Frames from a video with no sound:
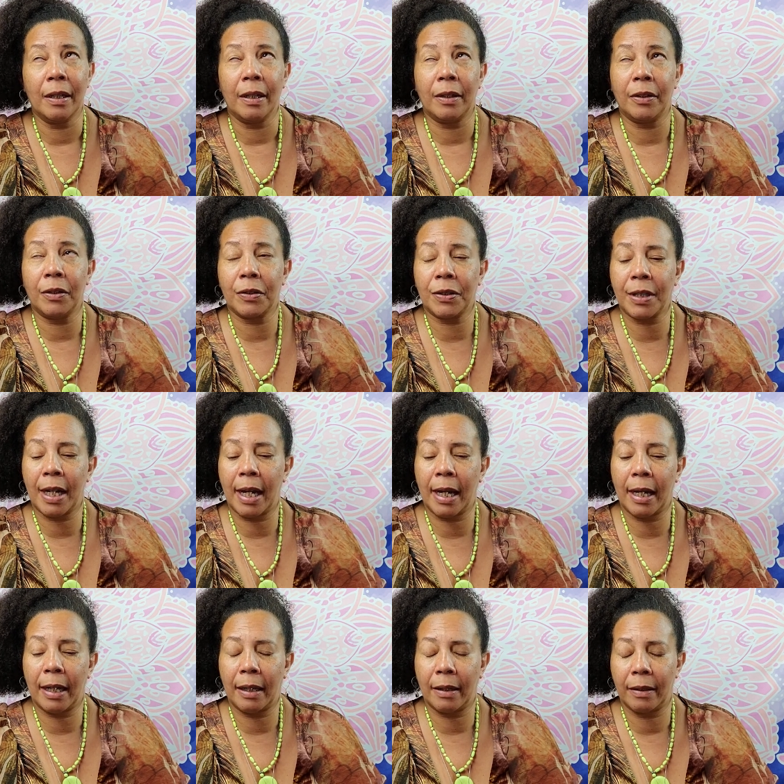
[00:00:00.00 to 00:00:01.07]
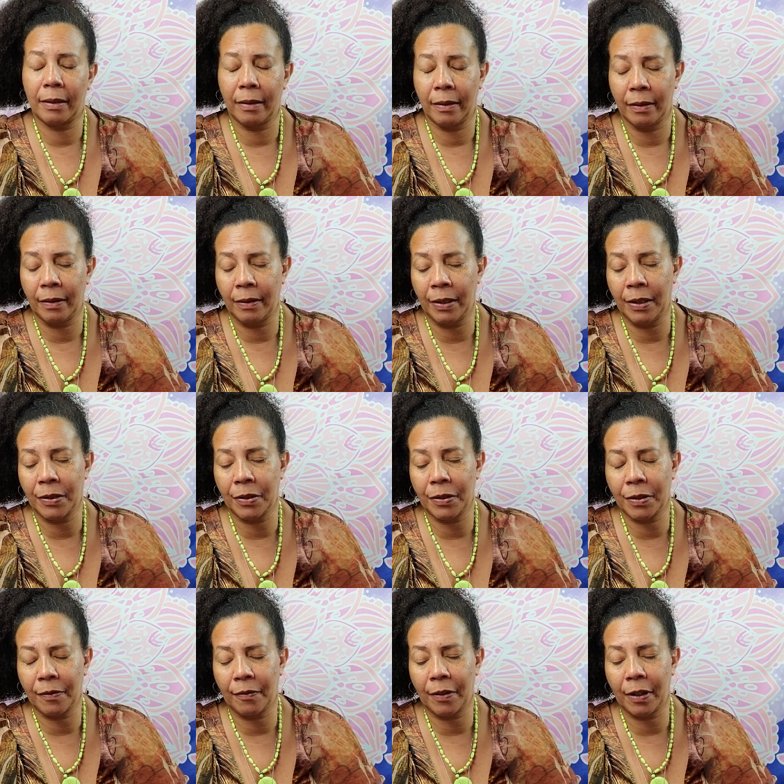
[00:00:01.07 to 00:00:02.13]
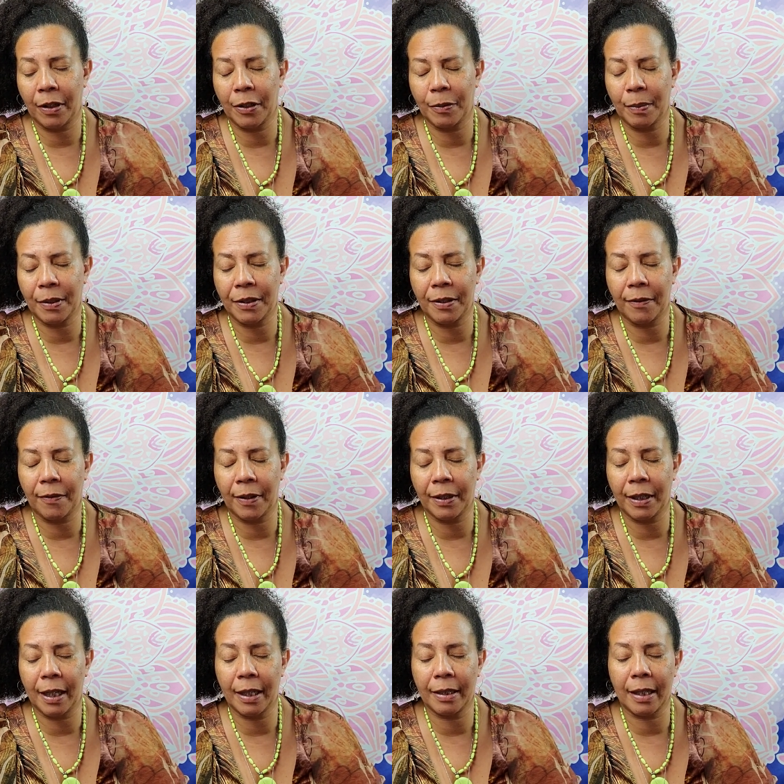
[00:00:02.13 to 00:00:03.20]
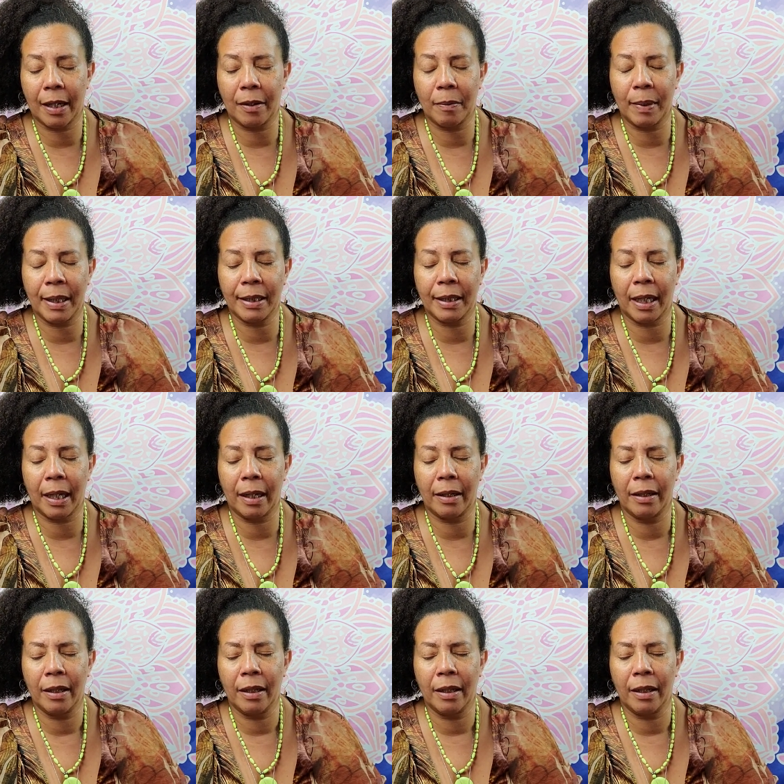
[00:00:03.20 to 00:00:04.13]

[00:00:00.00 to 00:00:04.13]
you're saying, these are some very specific things that are being said,